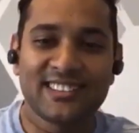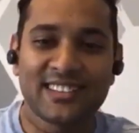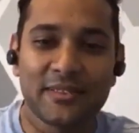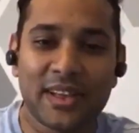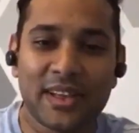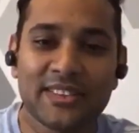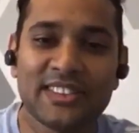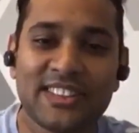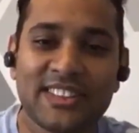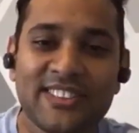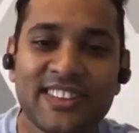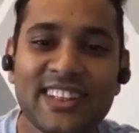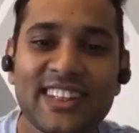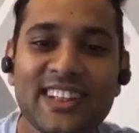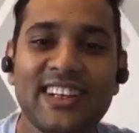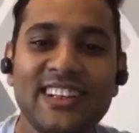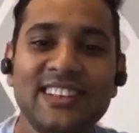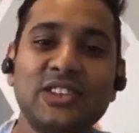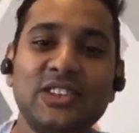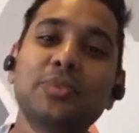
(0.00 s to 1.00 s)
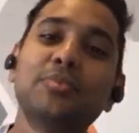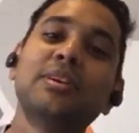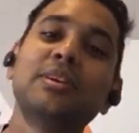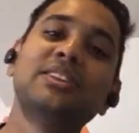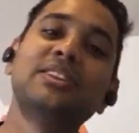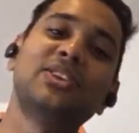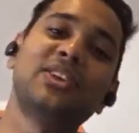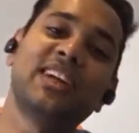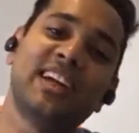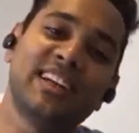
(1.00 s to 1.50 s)
sometimes even the
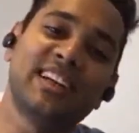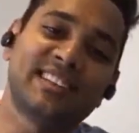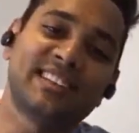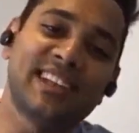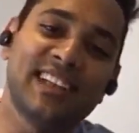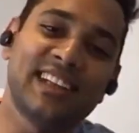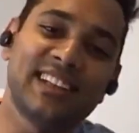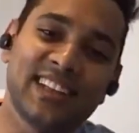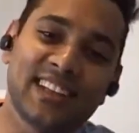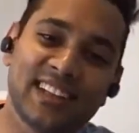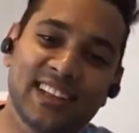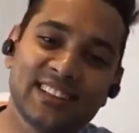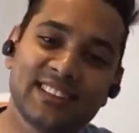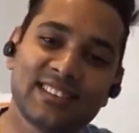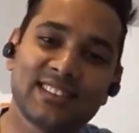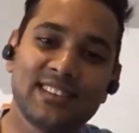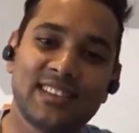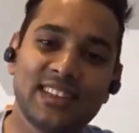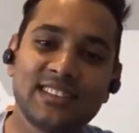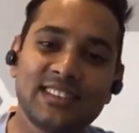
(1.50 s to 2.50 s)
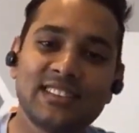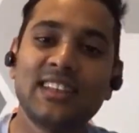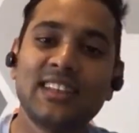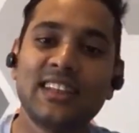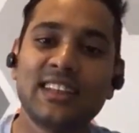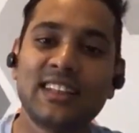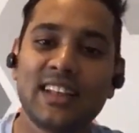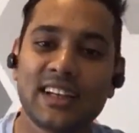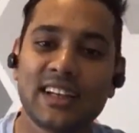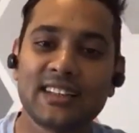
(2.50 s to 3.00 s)
consumers don't understand that there's a
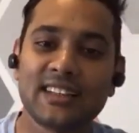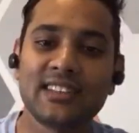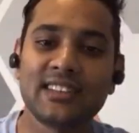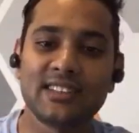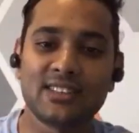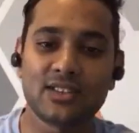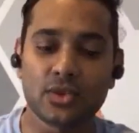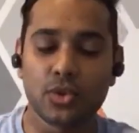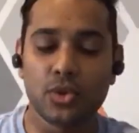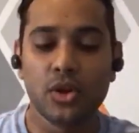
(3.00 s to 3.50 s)
need that exists.